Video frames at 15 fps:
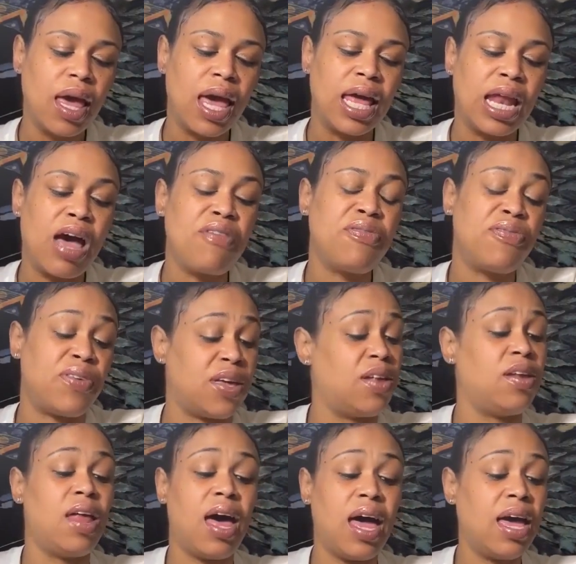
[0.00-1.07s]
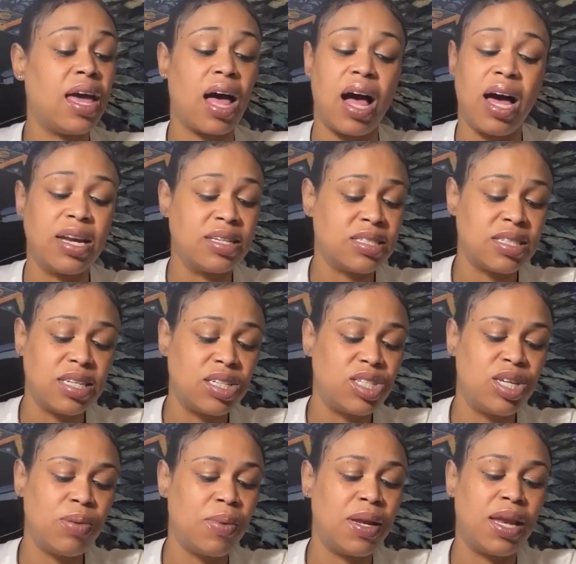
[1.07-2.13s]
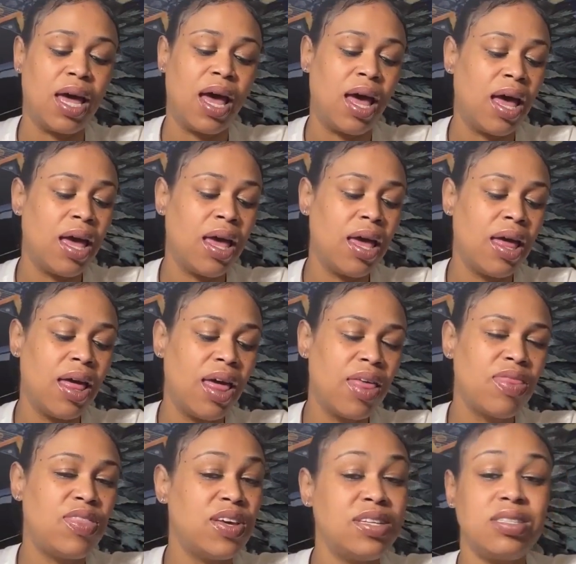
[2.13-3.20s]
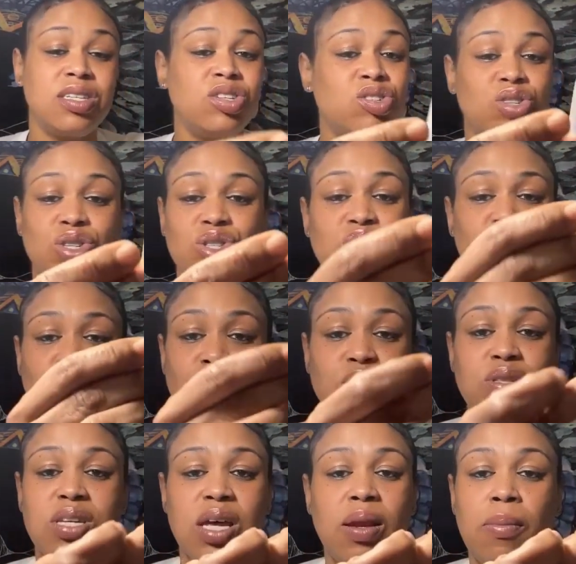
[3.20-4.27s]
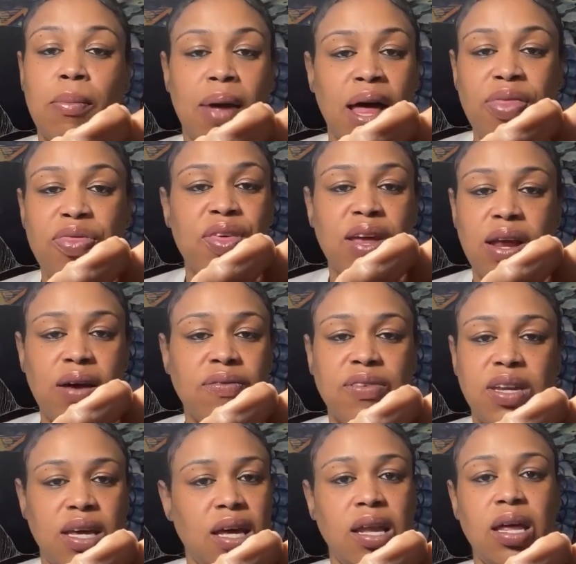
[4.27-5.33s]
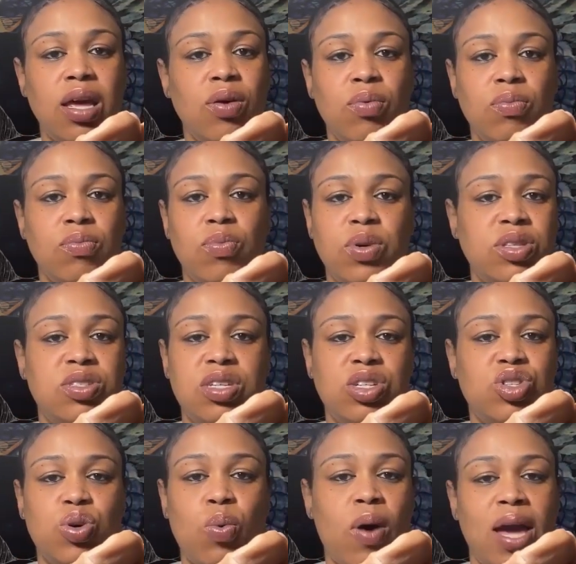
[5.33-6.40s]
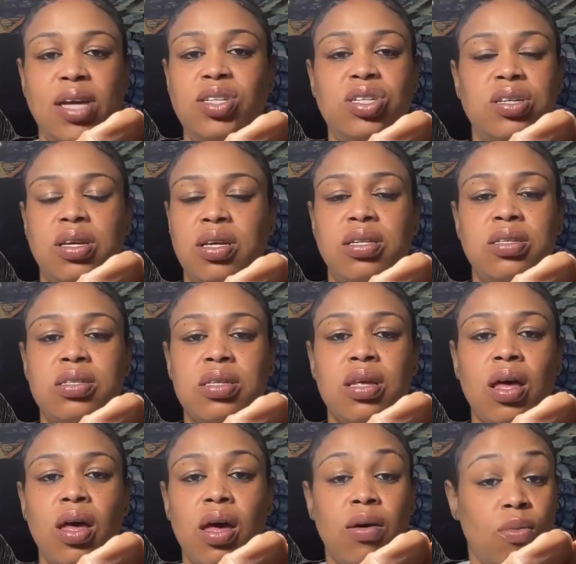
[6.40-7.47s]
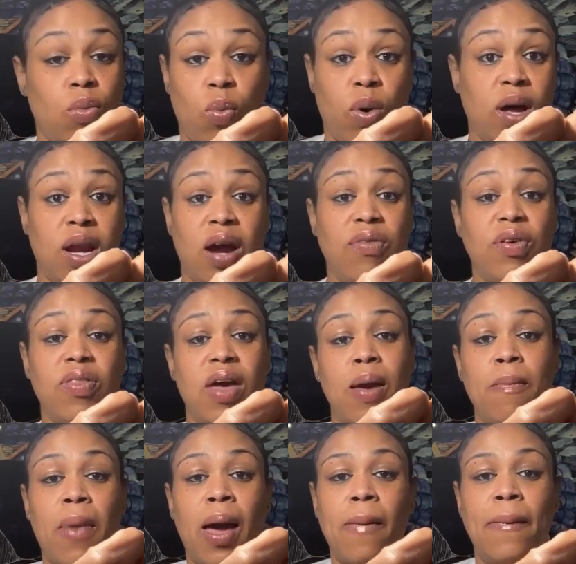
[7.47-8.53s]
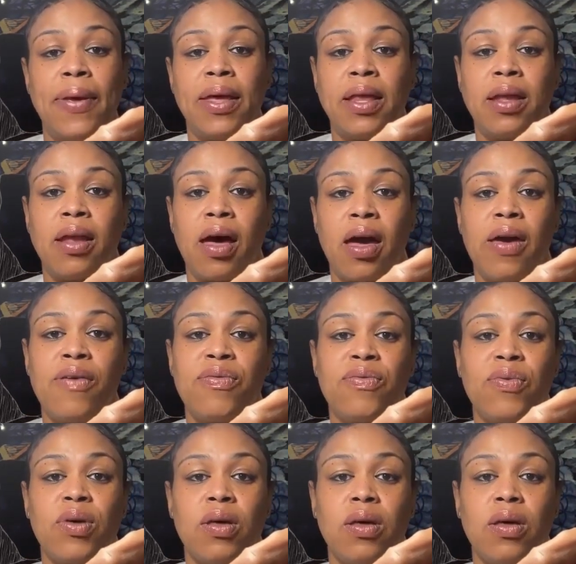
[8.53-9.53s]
And I feel like, honestly, Gemini, this is your chosen method of dealing with situations, whatever they might be in life.